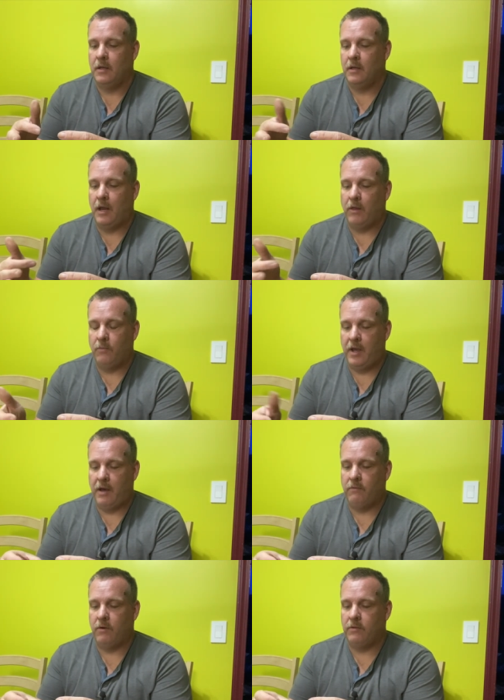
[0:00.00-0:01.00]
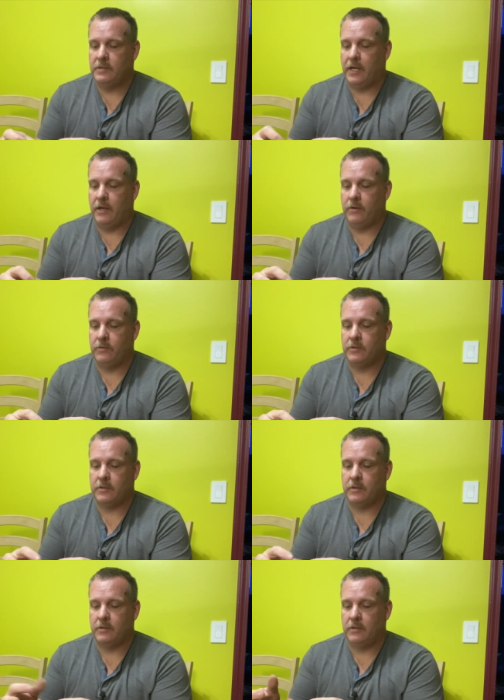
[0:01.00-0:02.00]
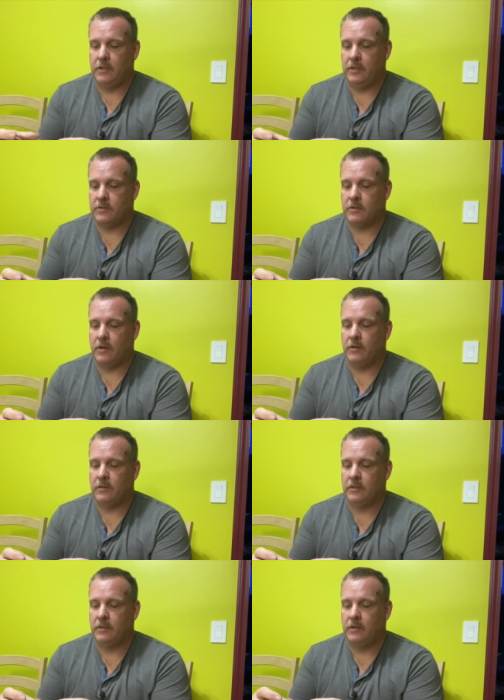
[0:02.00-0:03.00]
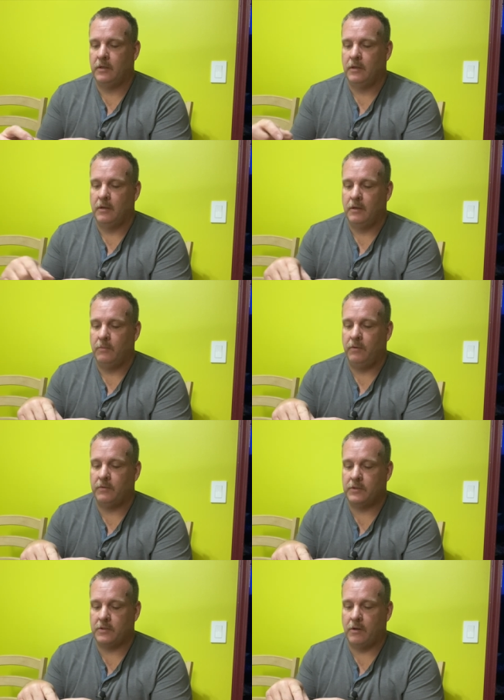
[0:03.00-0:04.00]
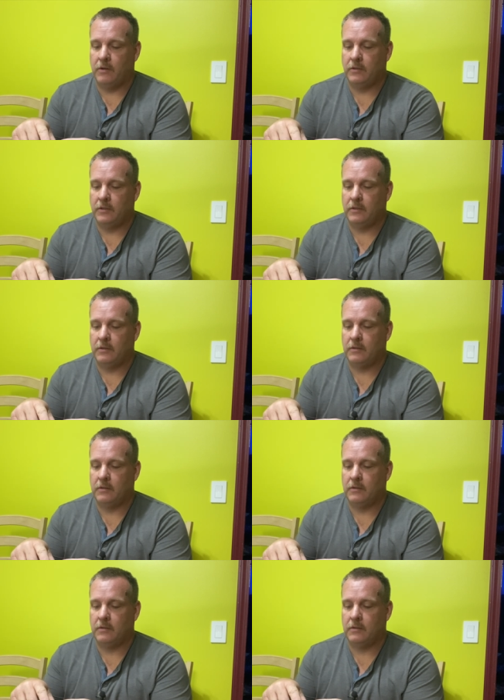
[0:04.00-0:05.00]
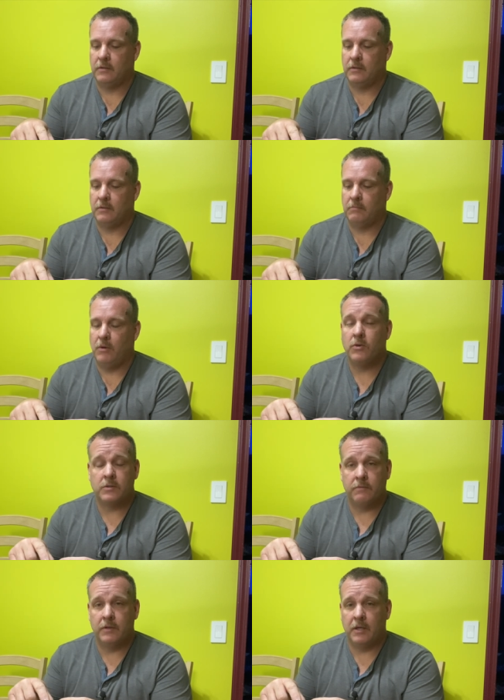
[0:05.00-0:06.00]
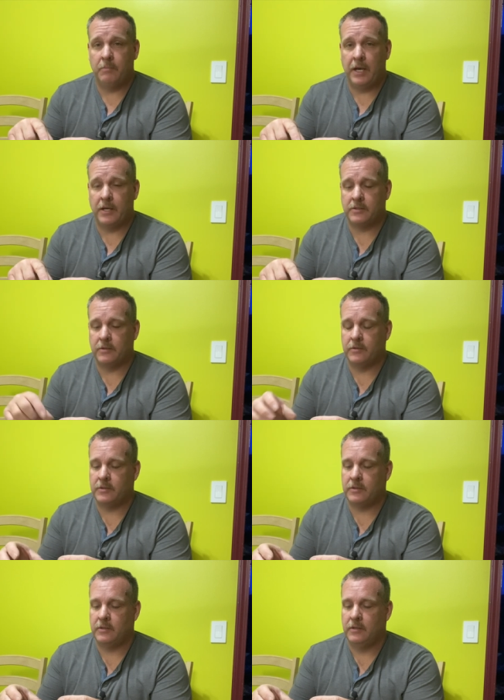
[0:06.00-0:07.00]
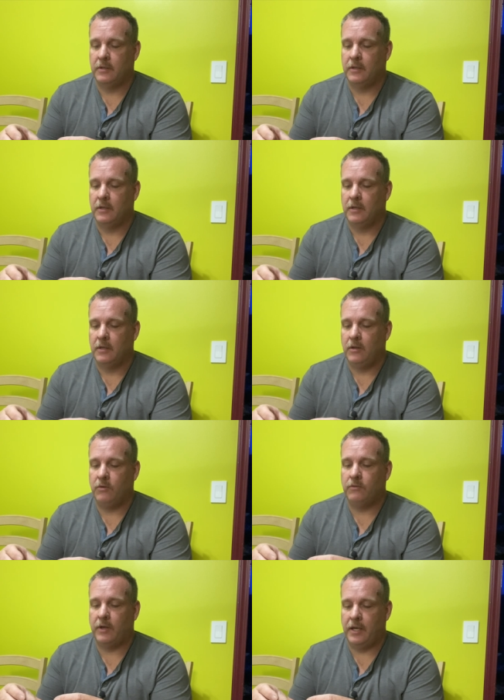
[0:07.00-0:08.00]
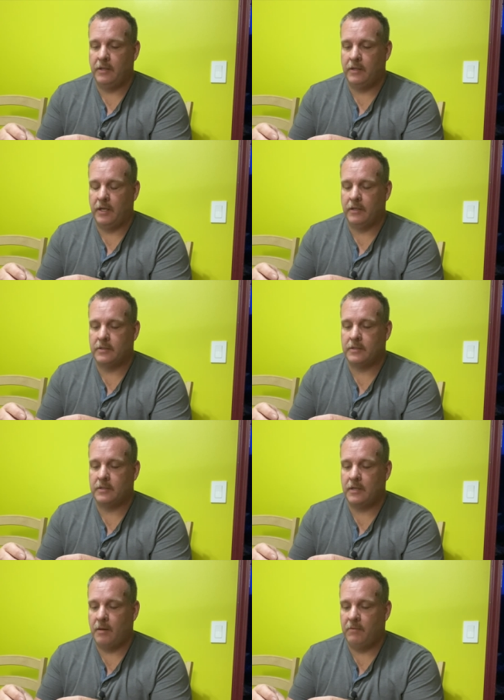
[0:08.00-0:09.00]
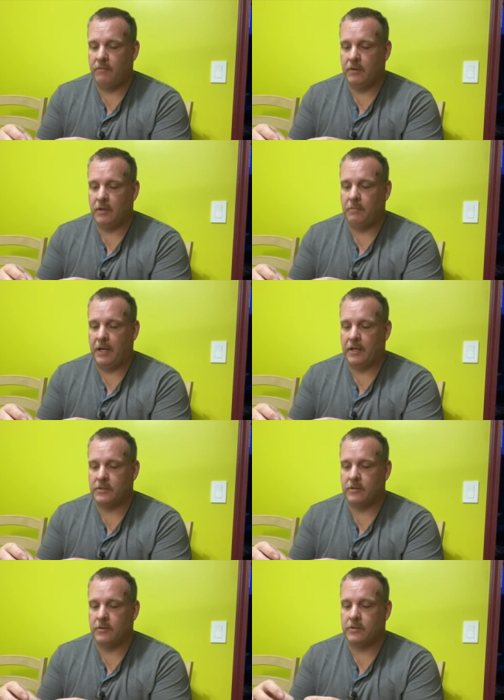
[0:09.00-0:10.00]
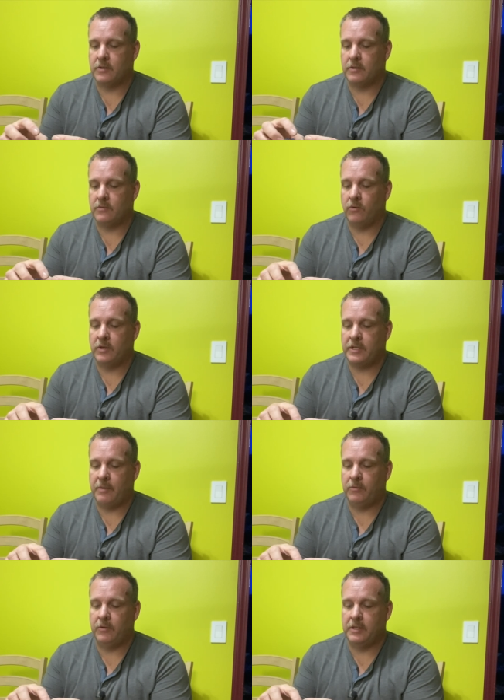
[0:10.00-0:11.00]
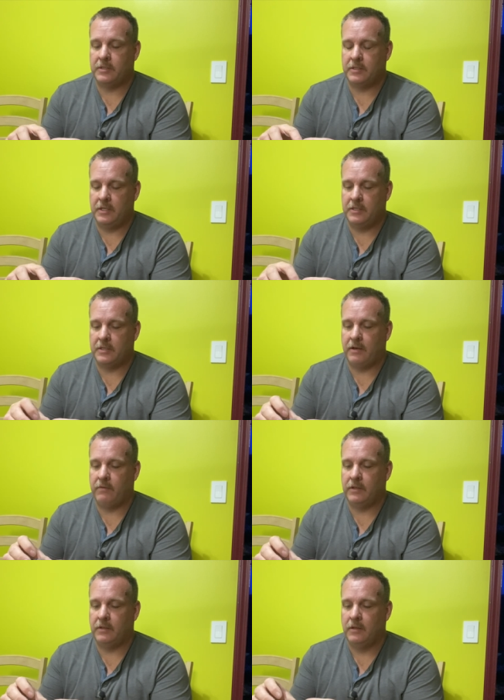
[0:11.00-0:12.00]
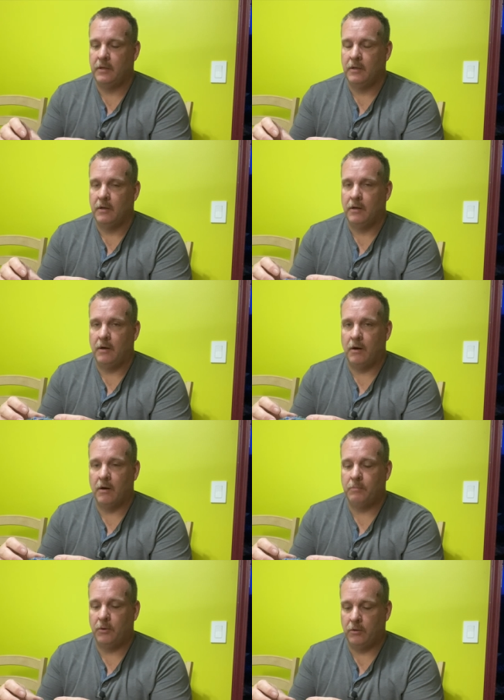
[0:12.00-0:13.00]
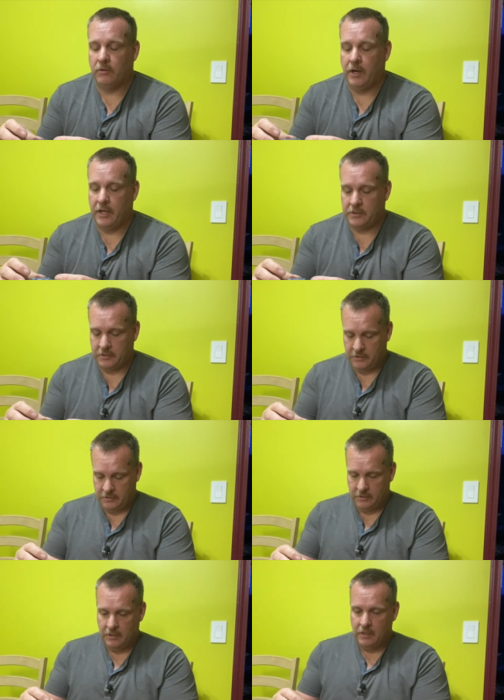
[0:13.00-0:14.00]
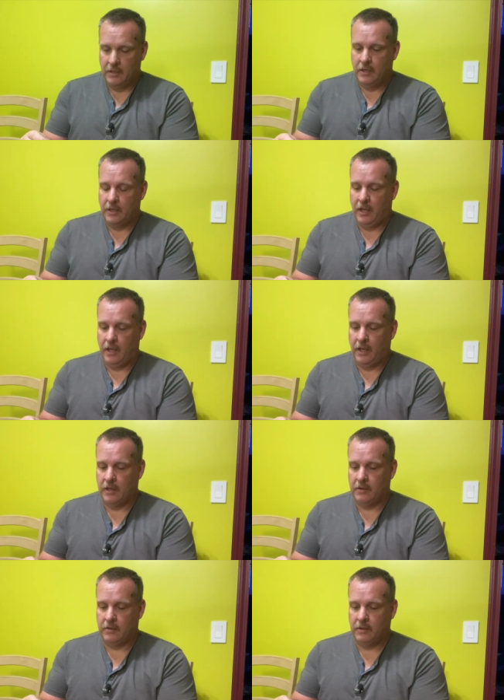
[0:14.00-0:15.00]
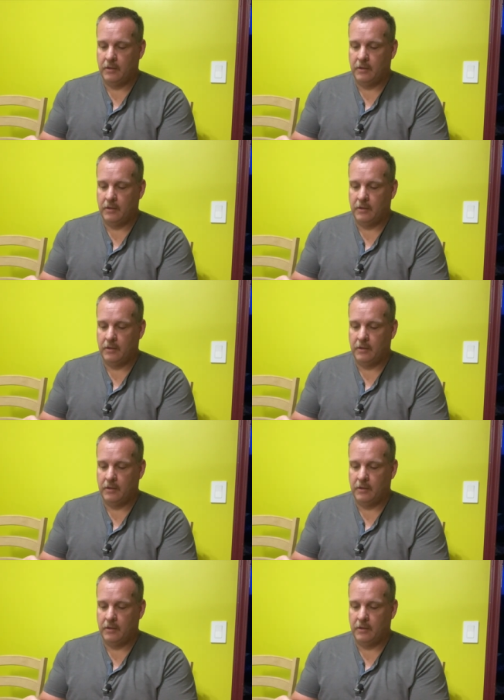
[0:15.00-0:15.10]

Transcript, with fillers: now that we have all the diodes installed. We've installed most of the capacitors. You'll find that some of the capacitors, for example this C7, are polarized. And